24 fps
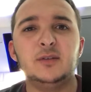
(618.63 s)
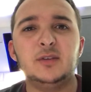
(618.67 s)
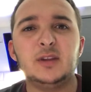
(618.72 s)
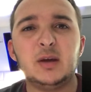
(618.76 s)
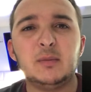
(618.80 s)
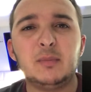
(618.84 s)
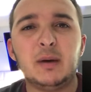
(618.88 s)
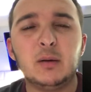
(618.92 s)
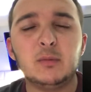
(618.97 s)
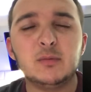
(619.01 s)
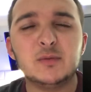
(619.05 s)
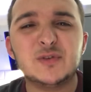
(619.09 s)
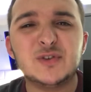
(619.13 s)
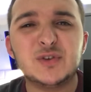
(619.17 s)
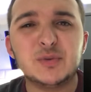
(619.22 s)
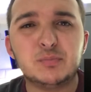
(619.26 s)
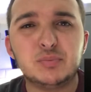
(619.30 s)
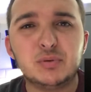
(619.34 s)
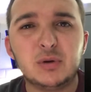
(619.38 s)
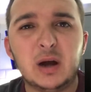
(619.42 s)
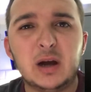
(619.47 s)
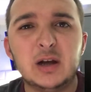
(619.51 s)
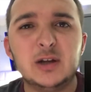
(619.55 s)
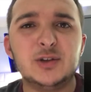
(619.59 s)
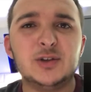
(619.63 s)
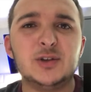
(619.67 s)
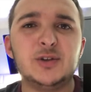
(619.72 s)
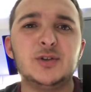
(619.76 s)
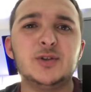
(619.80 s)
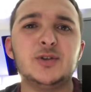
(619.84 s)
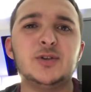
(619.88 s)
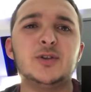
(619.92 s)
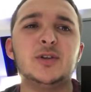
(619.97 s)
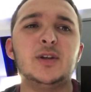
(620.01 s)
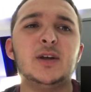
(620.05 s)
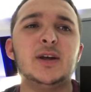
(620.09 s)
the amount of
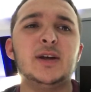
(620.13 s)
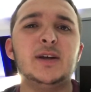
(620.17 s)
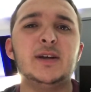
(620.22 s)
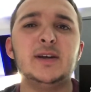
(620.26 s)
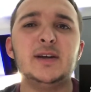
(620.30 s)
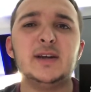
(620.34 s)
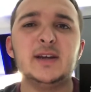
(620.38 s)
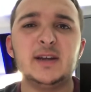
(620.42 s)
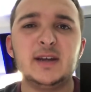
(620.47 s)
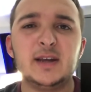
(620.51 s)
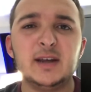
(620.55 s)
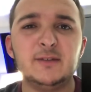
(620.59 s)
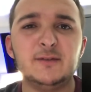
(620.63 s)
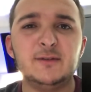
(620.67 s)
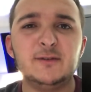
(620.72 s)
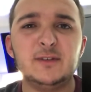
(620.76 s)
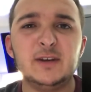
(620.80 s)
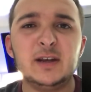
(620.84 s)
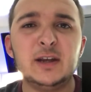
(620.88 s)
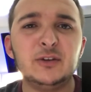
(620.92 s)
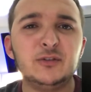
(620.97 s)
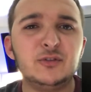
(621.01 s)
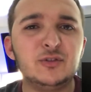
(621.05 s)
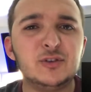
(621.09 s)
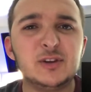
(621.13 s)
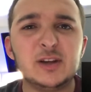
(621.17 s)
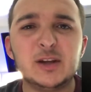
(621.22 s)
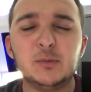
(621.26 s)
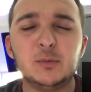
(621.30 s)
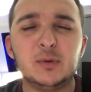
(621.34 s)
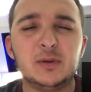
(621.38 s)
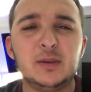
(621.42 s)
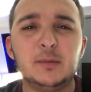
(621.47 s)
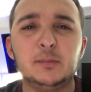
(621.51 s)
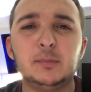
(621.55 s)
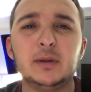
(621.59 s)
surprises they give each team
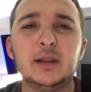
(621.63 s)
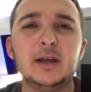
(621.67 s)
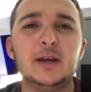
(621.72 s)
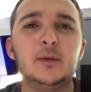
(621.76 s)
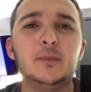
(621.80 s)
when they play.